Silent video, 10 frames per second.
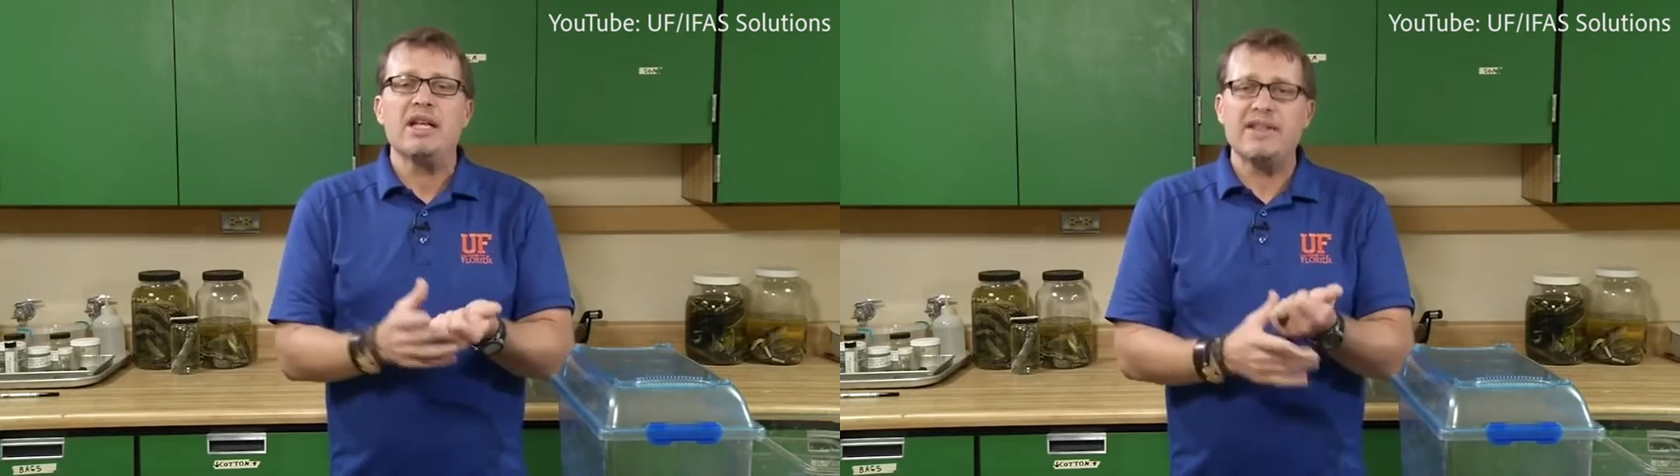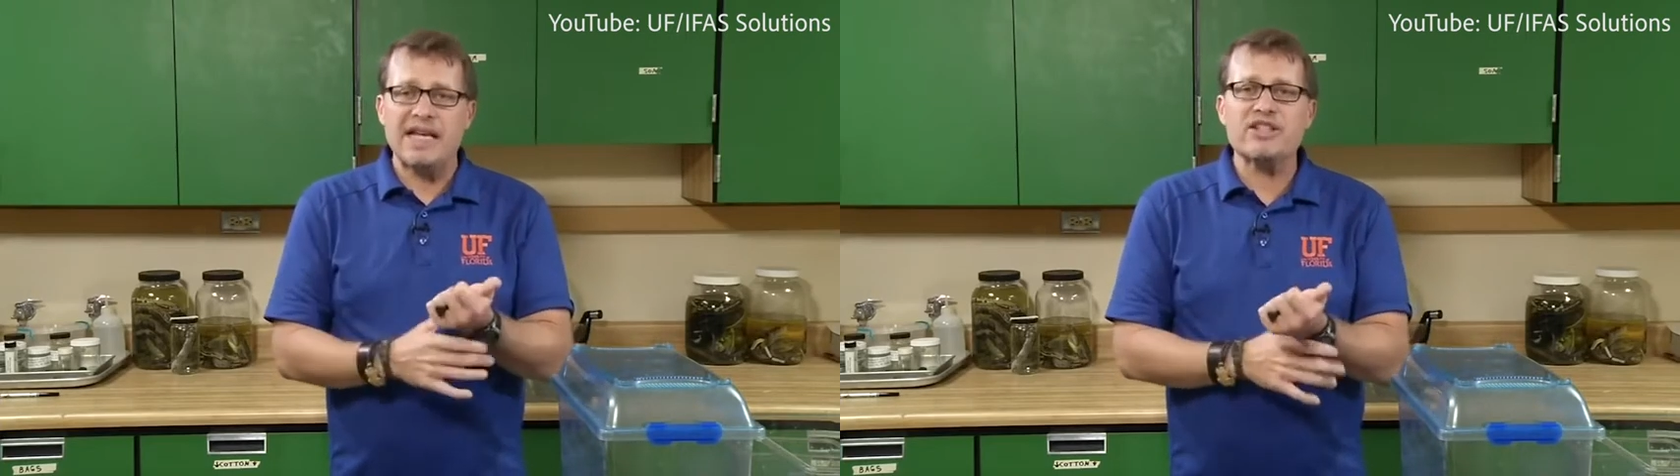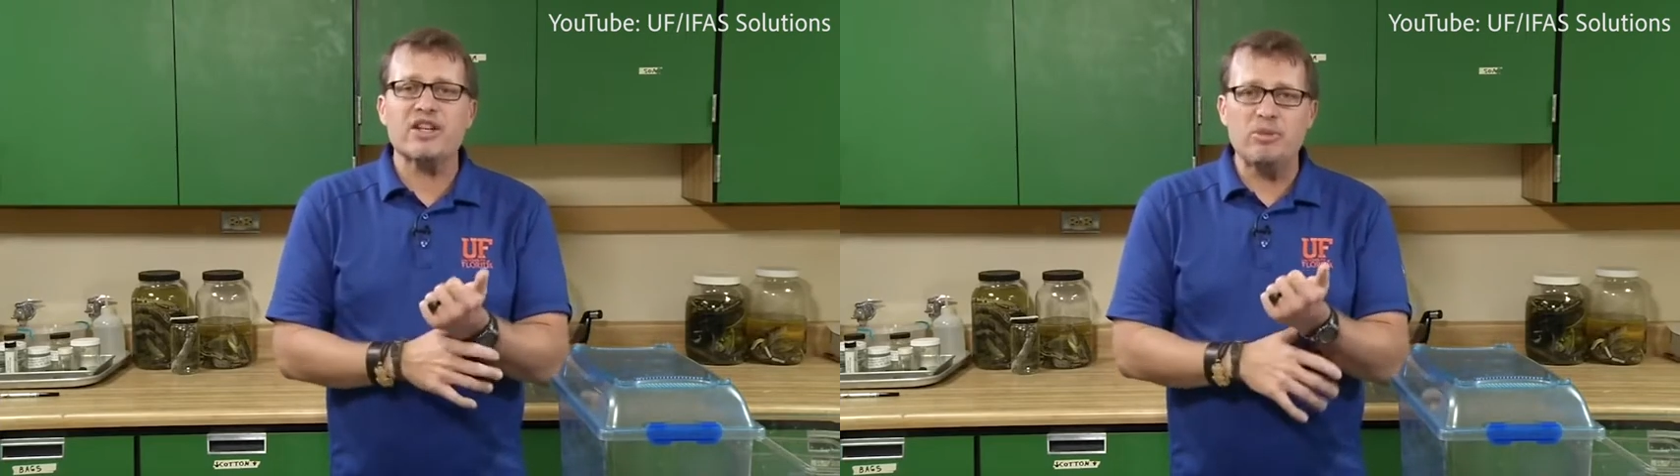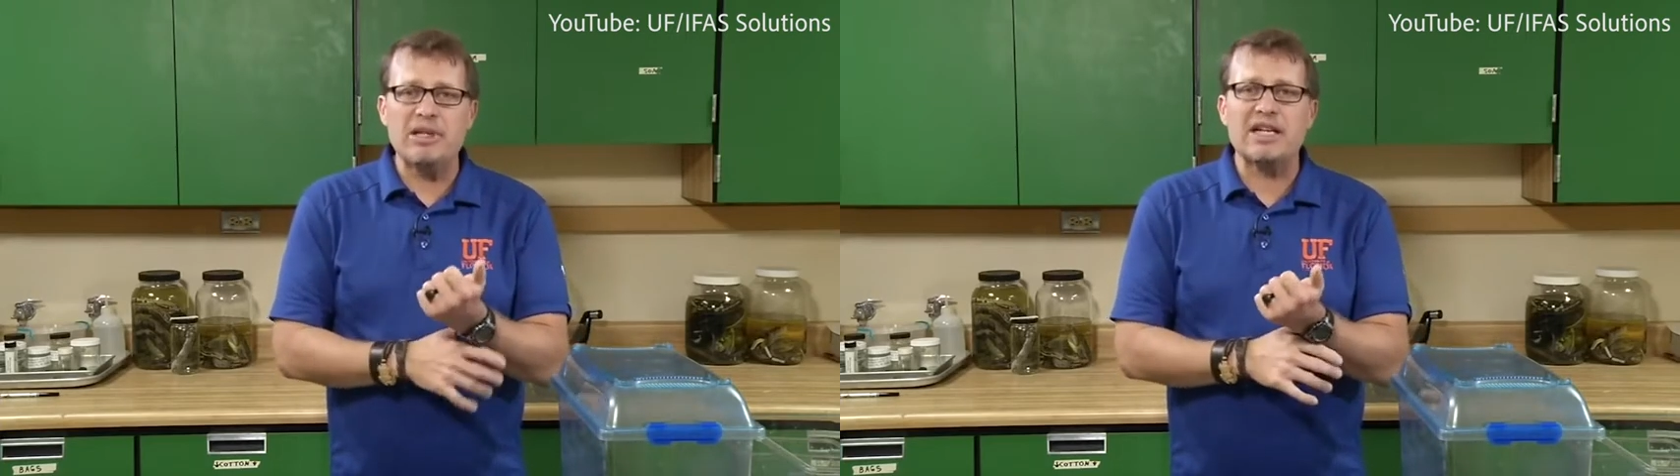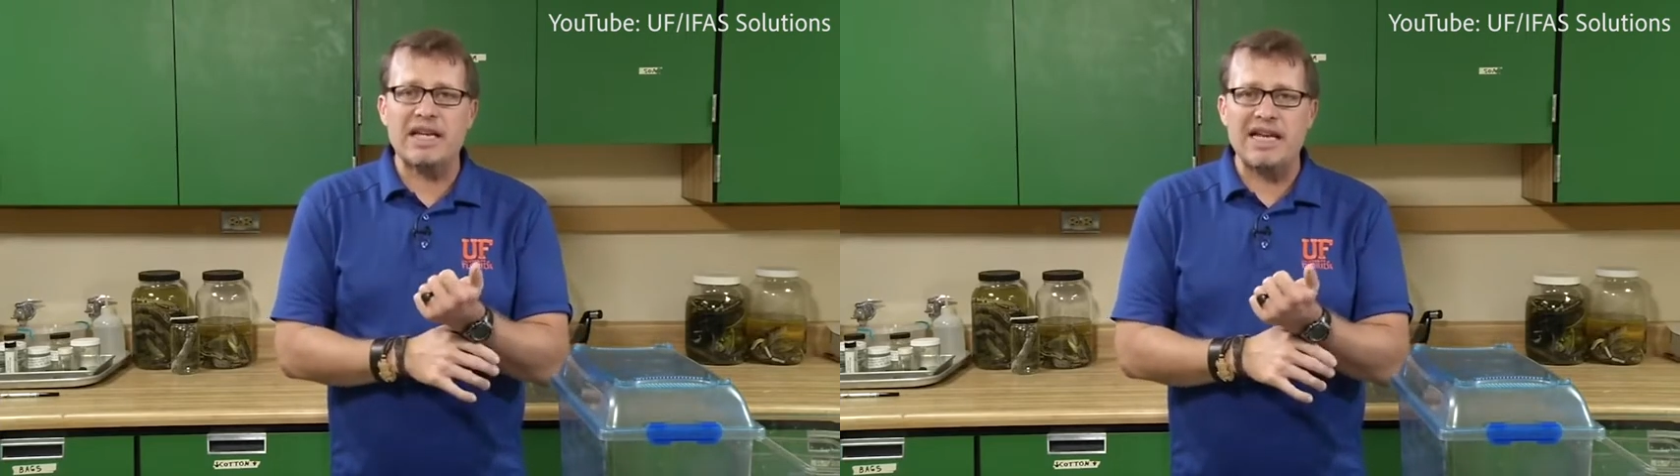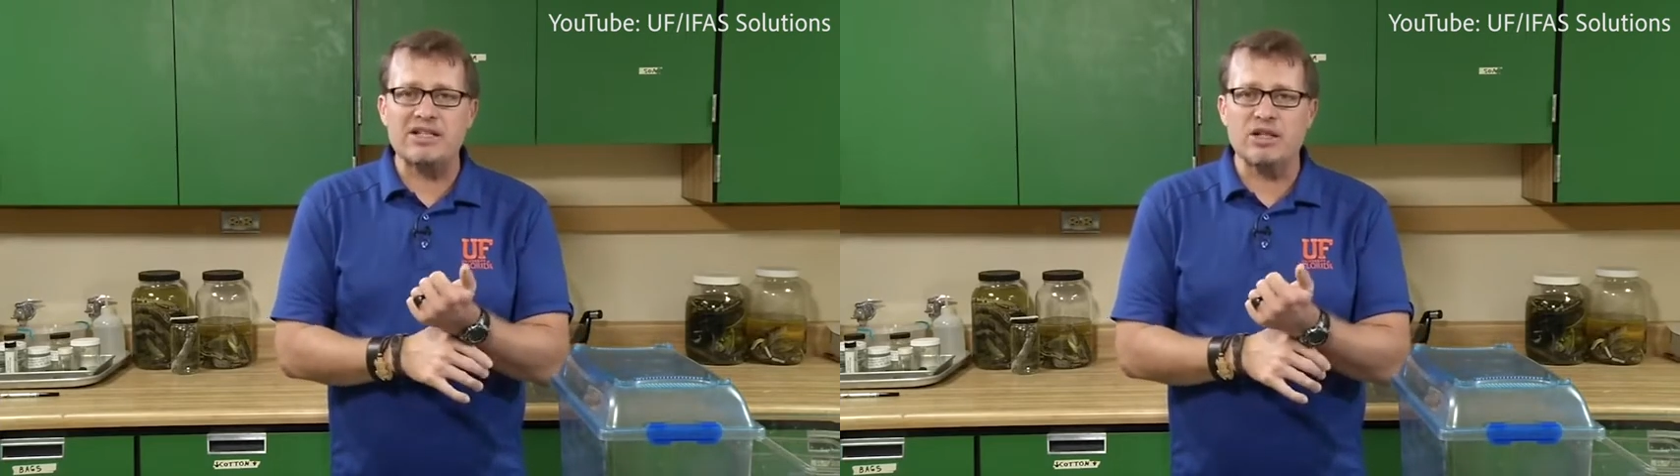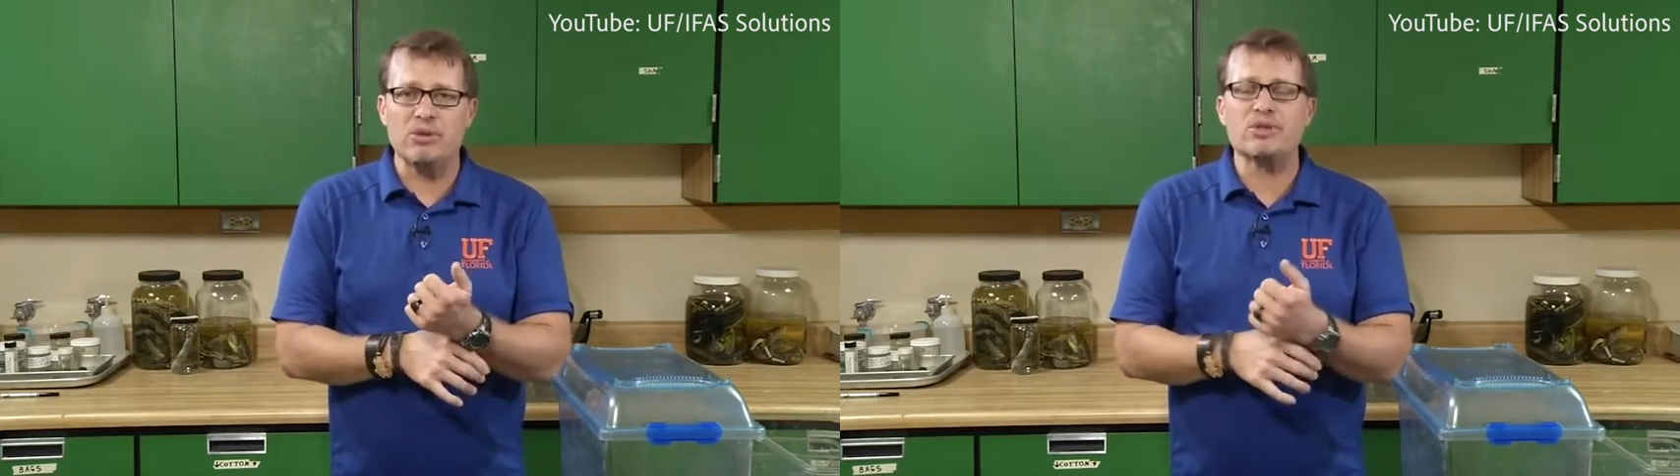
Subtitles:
that's going to be a cane toad.